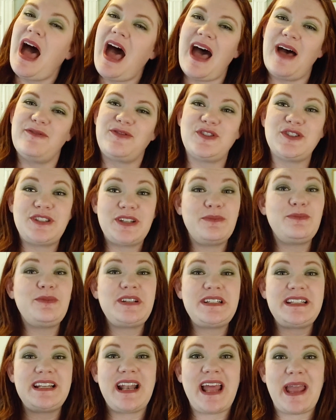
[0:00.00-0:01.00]
for some
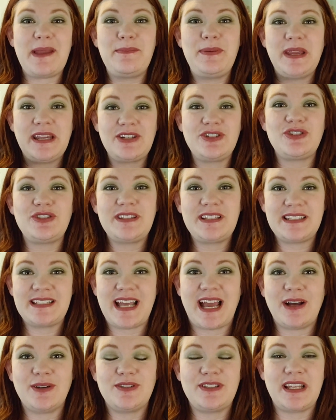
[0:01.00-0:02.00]
reason, I pictured this
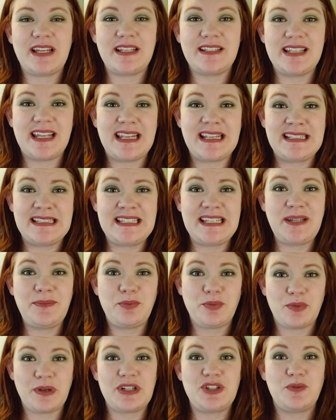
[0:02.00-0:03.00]
house as a deep,
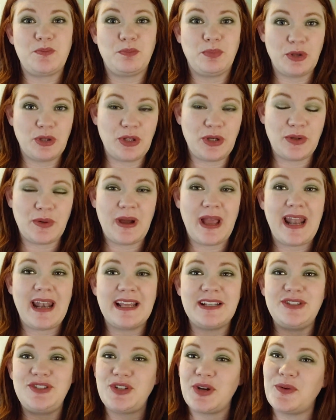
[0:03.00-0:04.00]
rich blue. And
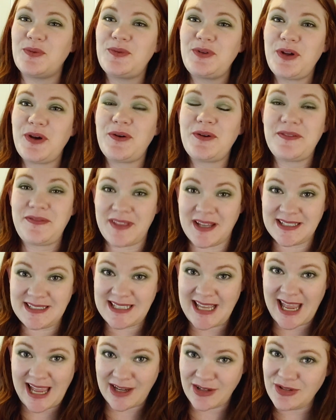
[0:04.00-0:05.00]
I don't know if that's
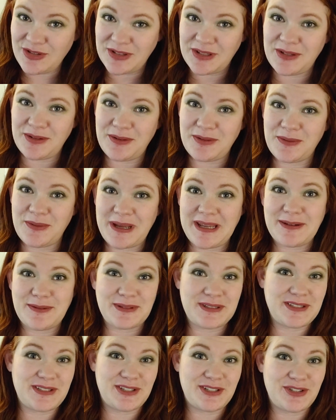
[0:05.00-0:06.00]
actually the way it
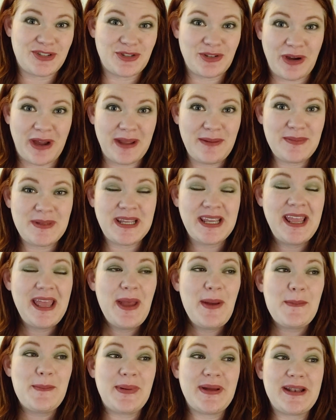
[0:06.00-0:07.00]
was described,
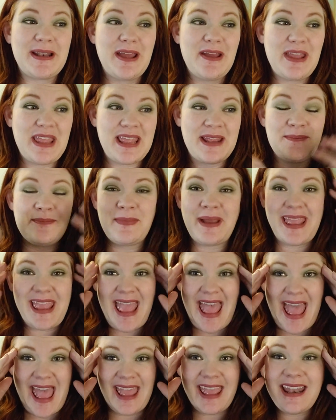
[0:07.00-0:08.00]
but in my
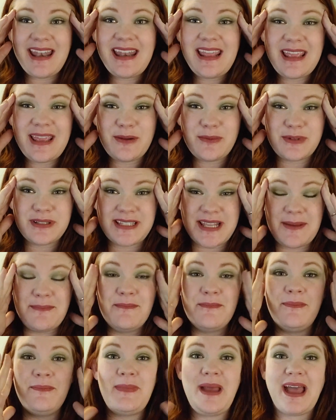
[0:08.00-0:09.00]
head, it was a
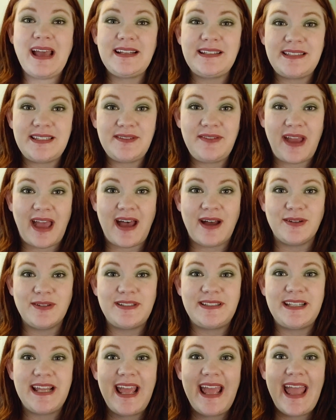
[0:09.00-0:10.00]
massive
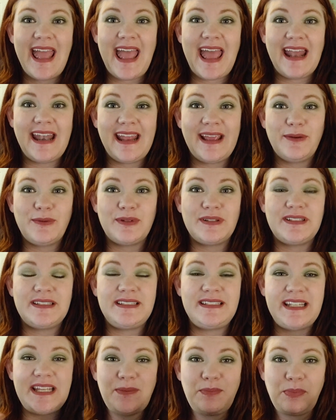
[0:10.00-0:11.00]
house and it was
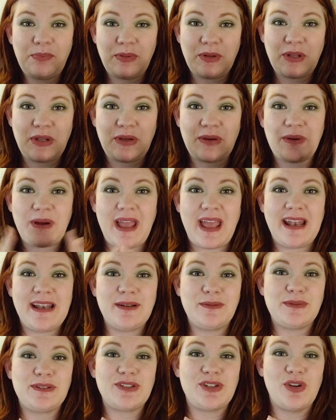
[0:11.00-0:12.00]
deep blue and
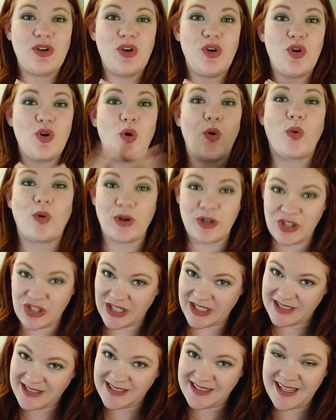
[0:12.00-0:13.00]
it was
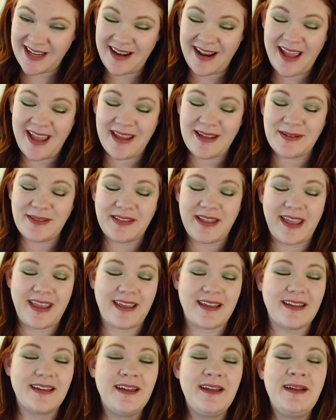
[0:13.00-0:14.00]
gorgeous. And I like,